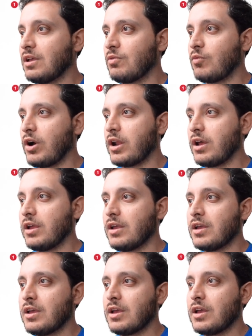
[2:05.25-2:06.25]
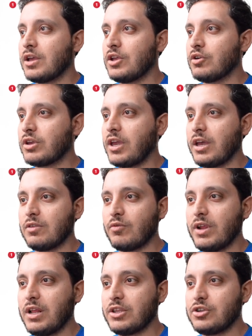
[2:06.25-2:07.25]
And what you can
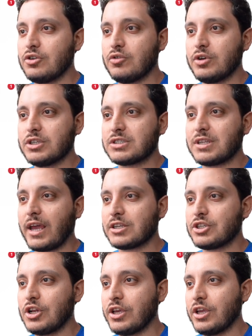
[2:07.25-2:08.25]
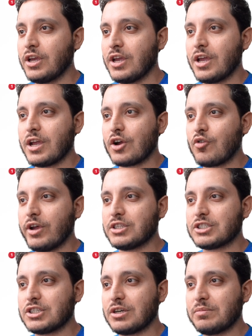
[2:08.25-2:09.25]
really do is actually
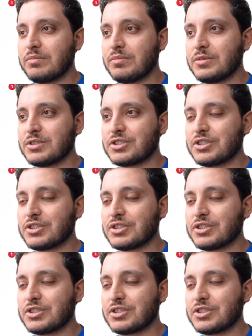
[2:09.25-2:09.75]
create some